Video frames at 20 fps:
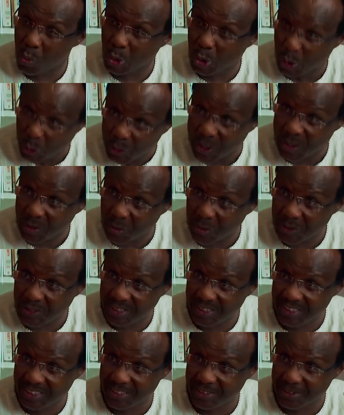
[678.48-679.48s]
Should it
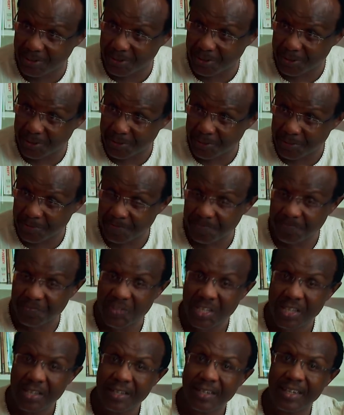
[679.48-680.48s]
continue?
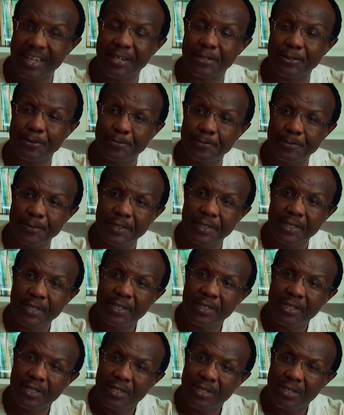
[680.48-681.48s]
Now,
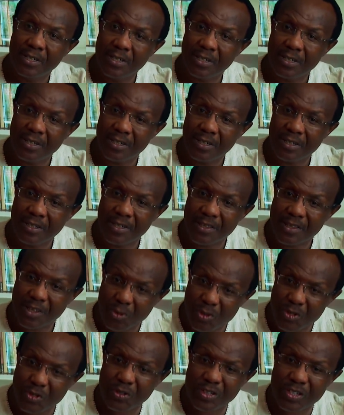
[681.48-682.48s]
the
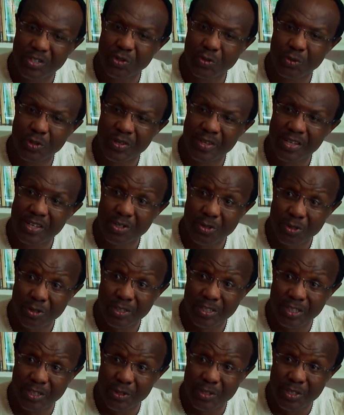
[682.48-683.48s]
question as to whether it
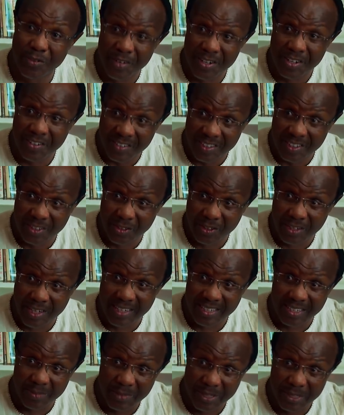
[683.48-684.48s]
continues is a very critical
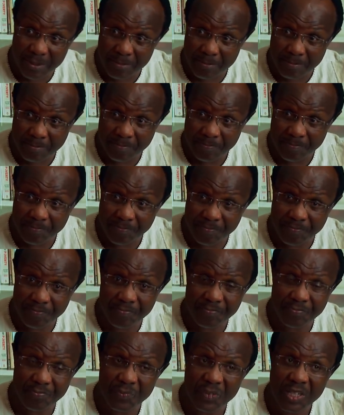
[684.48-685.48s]
dilemma.
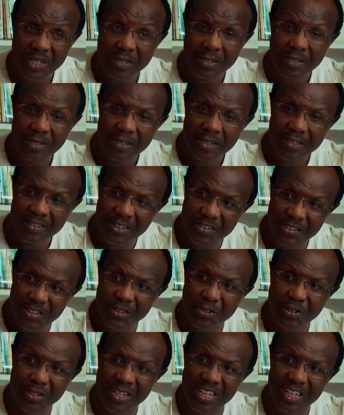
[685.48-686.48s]
It's a
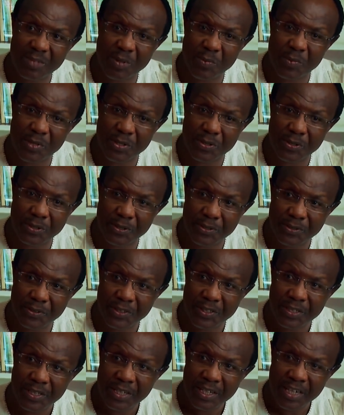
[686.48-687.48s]
critical dilemma
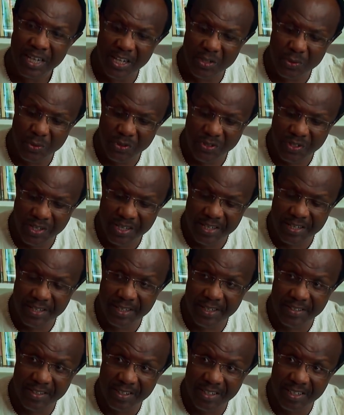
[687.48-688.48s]
because, as I
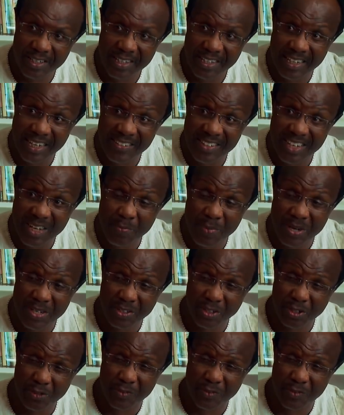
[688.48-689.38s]
said, it has a capacity